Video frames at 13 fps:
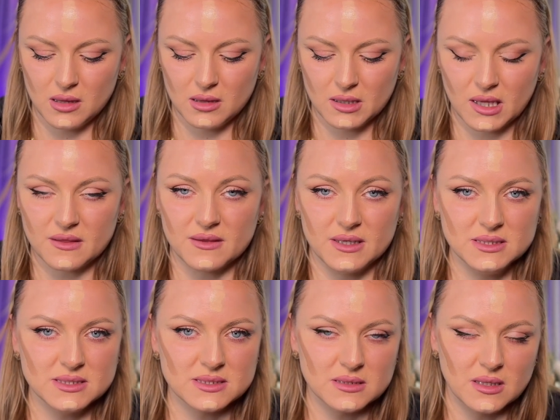like
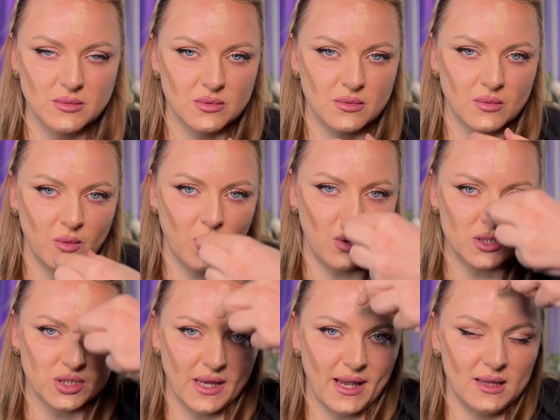this. We
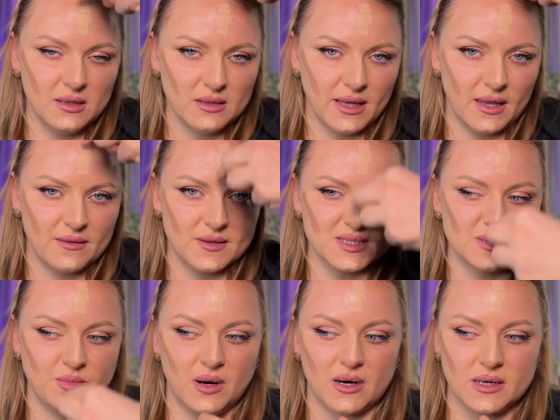want to elongate this
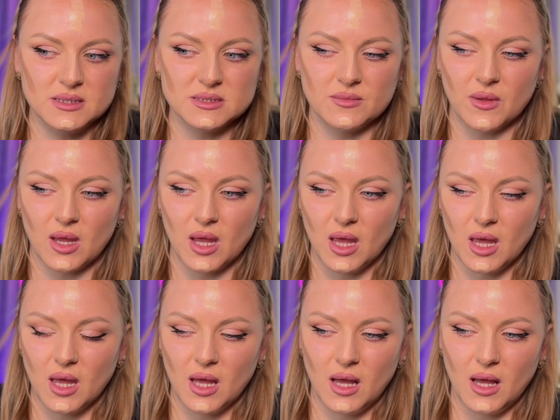part
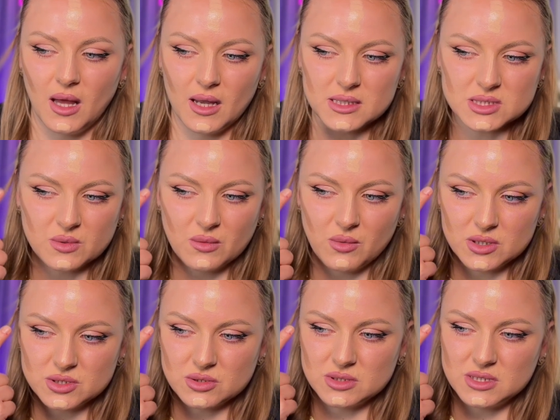and we
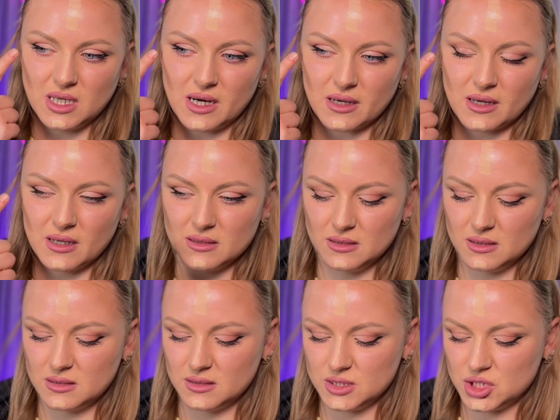want to darken
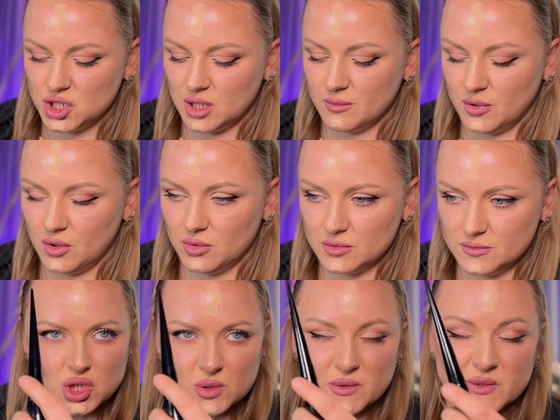the cheekbone.
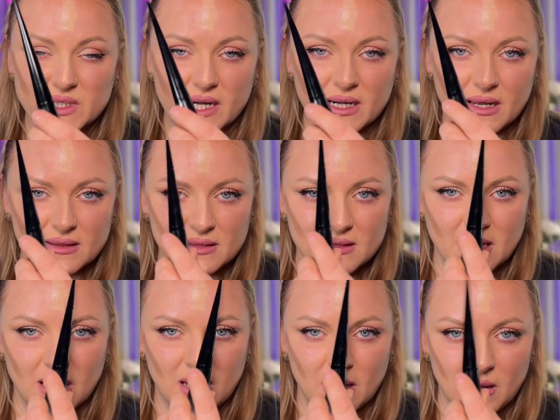Should you darken
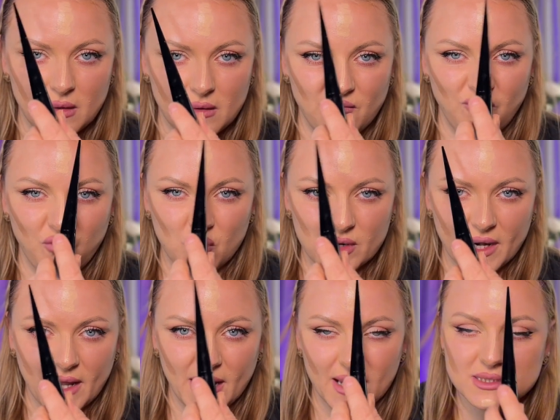the
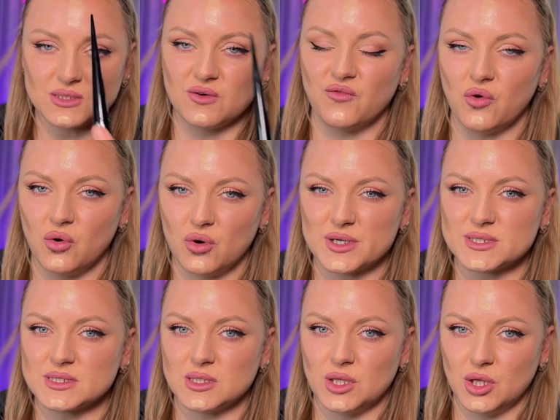forehead? Of
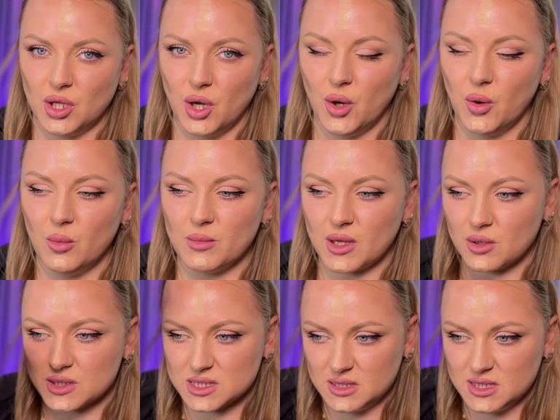course, no,
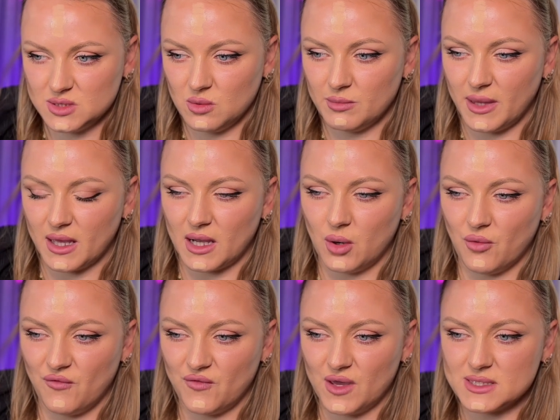because this will make
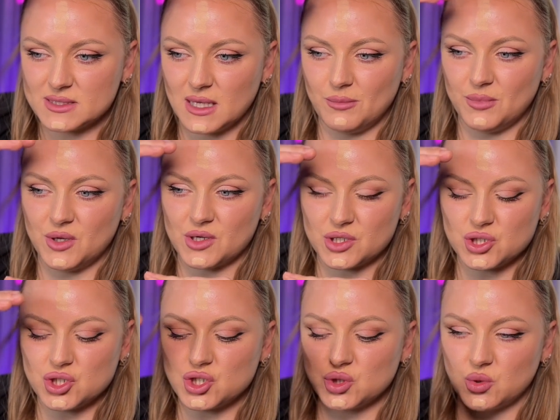our face appear
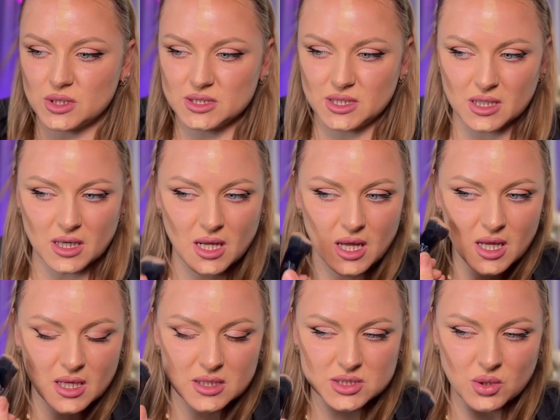shorter.
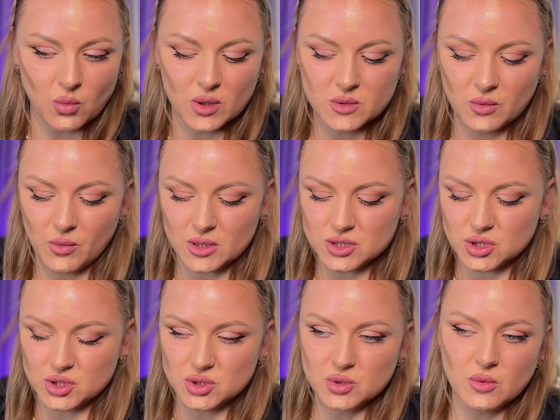So what we want to
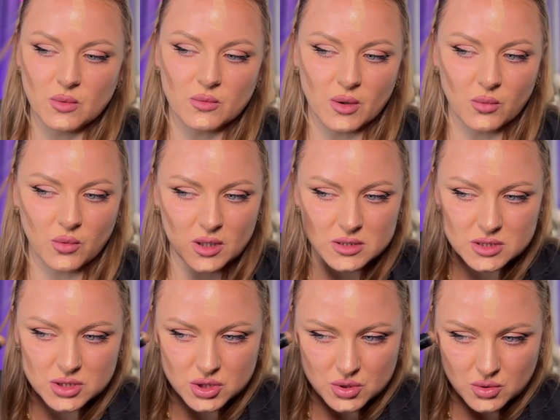do, we want
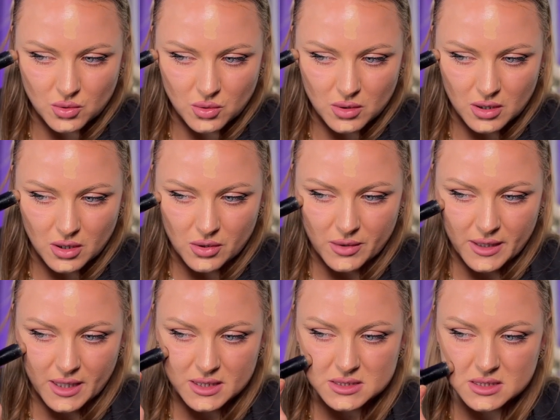to
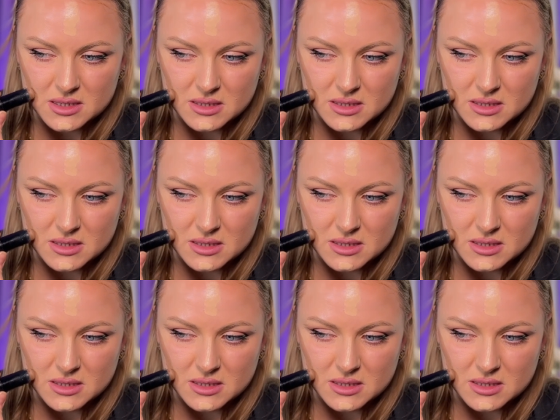create